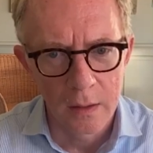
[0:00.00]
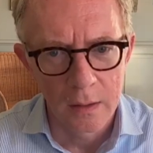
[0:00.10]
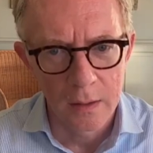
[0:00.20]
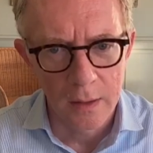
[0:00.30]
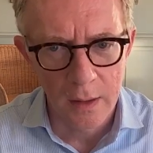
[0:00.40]

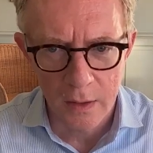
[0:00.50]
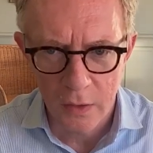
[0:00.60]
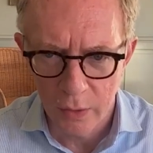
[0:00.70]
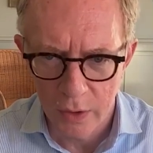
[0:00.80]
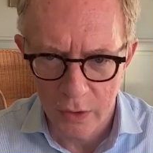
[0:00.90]
The
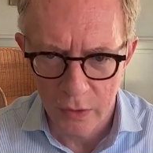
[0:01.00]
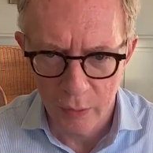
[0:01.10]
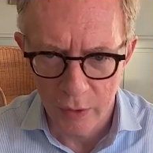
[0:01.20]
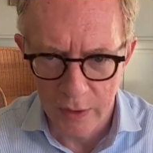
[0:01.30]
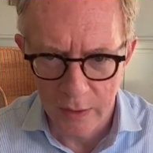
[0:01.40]
case we just
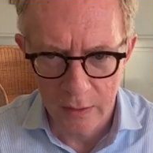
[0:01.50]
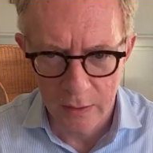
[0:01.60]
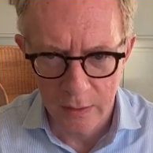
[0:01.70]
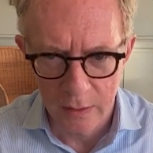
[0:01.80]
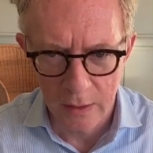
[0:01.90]

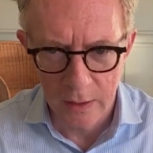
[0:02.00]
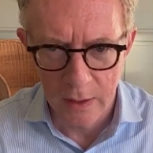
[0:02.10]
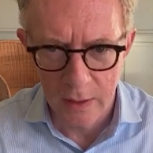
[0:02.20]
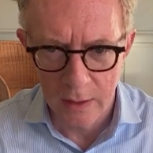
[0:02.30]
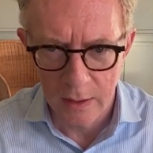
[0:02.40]
presented
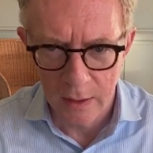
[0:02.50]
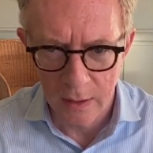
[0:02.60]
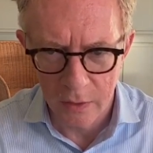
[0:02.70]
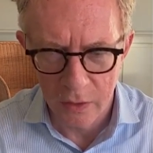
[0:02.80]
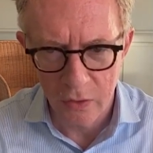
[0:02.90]
clearly
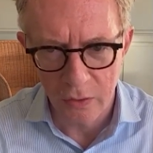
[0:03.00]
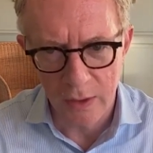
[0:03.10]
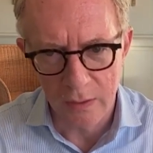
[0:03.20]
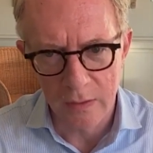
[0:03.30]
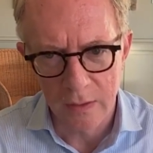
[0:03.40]

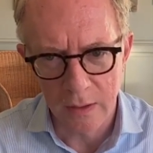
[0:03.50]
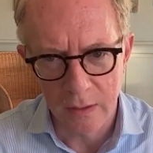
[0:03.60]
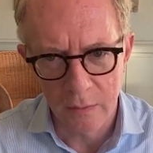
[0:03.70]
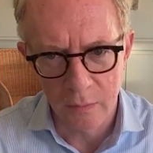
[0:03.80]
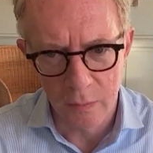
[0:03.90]
illustrates
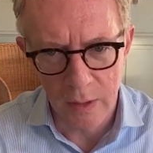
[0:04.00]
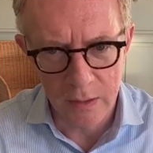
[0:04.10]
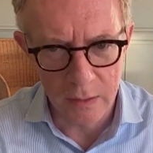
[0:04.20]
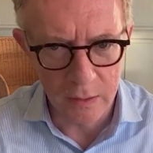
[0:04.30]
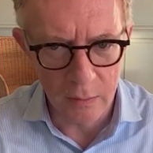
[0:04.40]
that
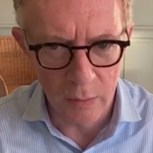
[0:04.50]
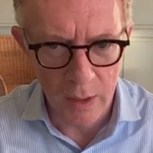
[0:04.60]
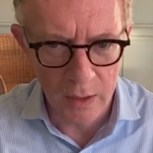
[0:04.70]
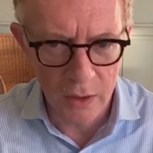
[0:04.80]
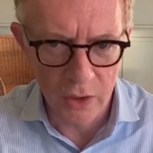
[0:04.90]
MESLD
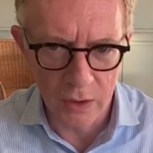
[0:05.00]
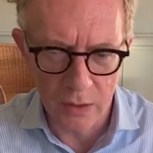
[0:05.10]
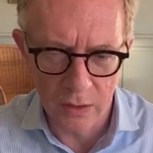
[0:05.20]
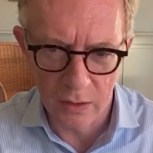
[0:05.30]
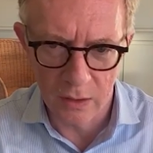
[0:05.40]
MASH
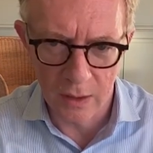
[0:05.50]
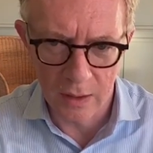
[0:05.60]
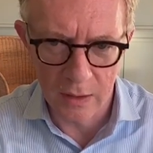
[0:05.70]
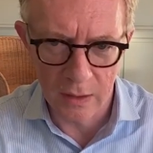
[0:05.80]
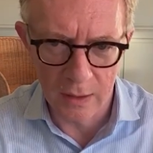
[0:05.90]
is not an
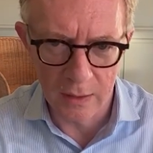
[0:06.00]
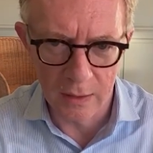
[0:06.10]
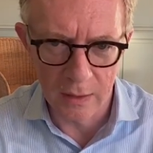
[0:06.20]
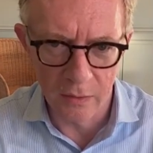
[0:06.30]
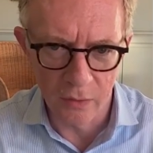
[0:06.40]
isolated
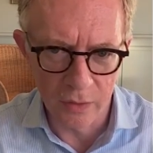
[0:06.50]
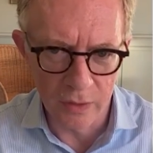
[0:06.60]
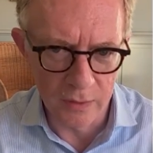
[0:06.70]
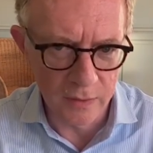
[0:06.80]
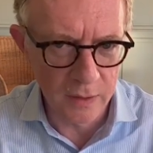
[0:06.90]
liver
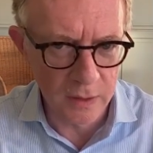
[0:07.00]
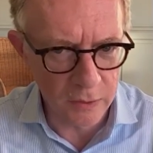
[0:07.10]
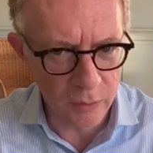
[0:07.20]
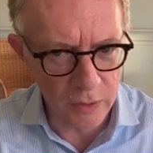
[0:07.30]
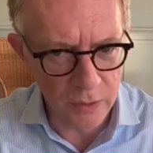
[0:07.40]
disease,
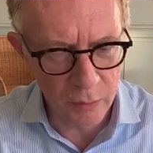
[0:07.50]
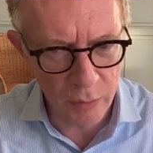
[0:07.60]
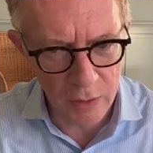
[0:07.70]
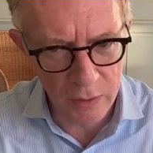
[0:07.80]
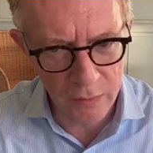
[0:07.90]
but is
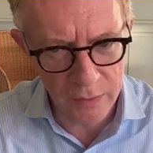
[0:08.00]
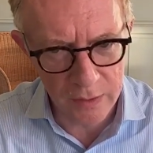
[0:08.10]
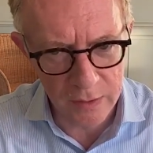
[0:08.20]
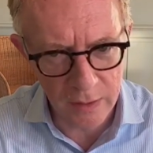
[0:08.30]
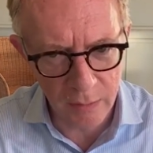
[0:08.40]
part of a
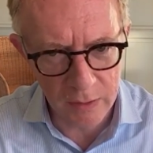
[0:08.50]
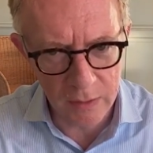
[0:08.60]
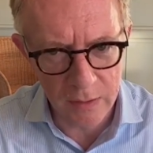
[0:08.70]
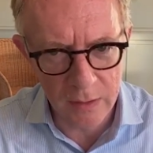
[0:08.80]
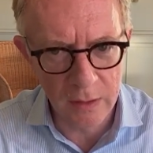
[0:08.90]
systemic
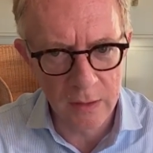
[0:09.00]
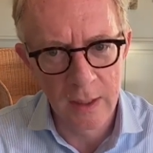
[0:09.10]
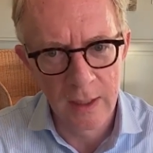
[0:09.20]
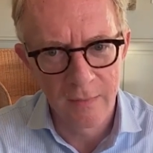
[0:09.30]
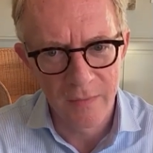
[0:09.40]
disease
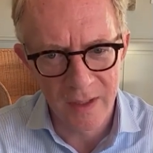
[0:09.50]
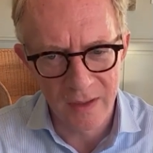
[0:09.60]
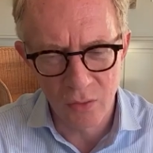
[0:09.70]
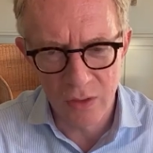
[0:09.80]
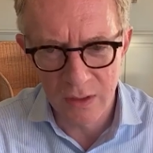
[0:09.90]
that
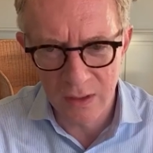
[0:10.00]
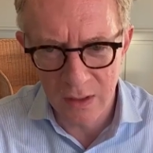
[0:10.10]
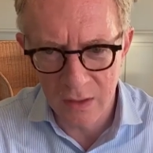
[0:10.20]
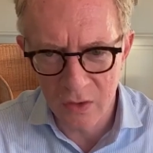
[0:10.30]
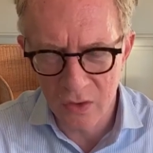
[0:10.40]
really
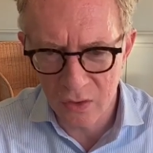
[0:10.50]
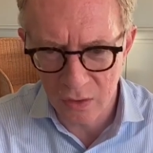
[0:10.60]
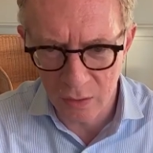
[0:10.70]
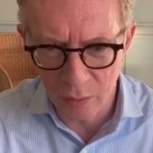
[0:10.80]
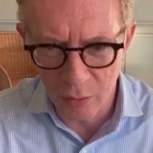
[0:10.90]
needs
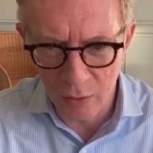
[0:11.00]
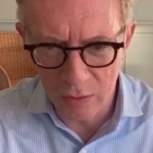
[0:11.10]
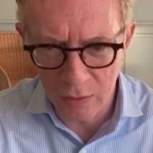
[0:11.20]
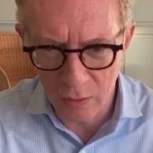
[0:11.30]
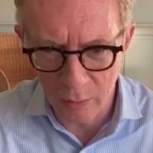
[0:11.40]
a
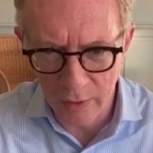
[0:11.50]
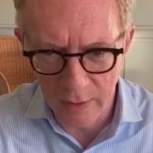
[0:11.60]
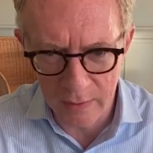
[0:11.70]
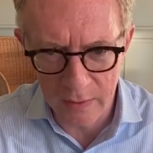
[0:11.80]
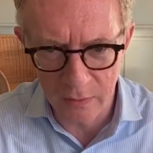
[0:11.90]
broad,
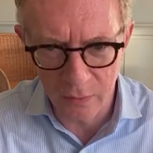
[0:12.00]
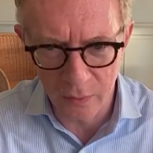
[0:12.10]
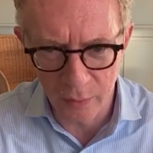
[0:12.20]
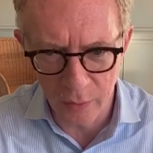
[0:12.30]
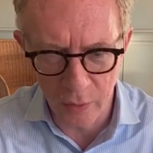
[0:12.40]
comprehensive
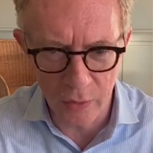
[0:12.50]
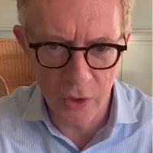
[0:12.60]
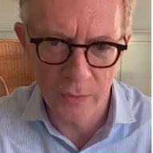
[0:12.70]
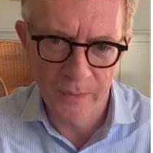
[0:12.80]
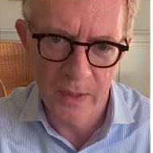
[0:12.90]
approach.